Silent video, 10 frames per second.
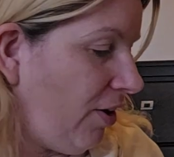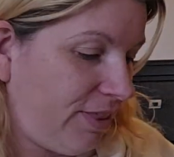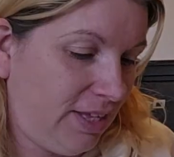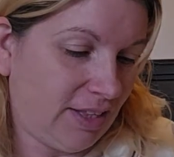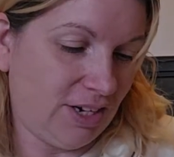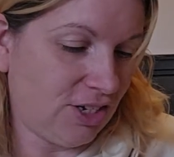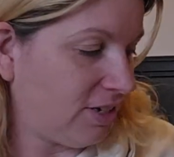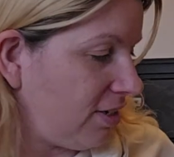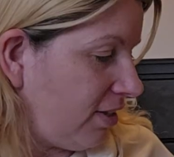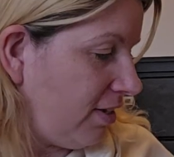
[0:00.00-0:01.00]
I think that's
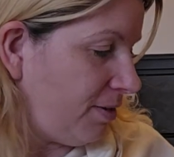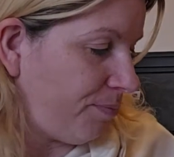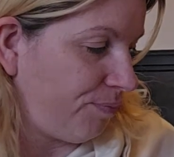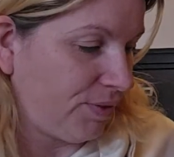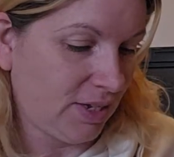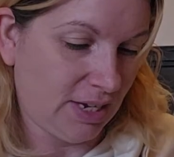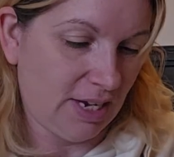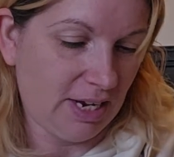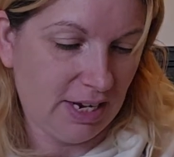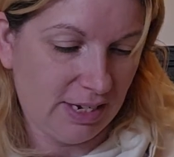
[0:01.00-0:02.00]
just the
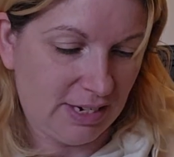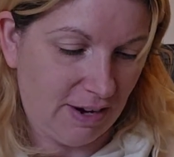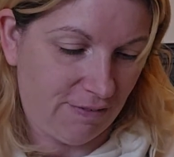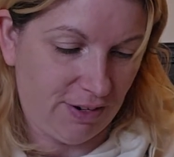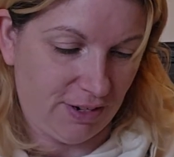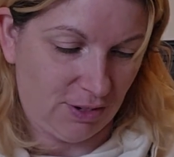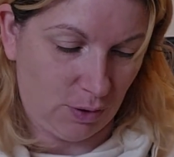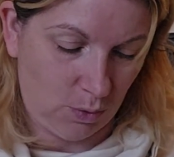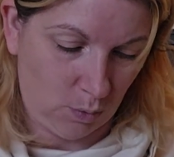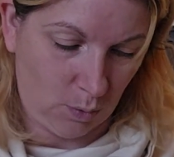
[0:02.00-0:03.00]
safest
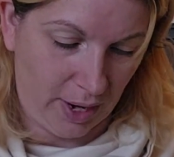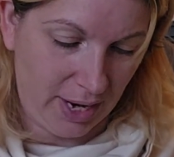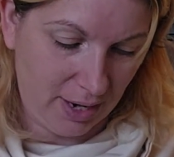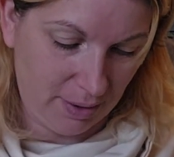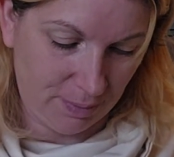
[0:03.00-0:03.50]
way.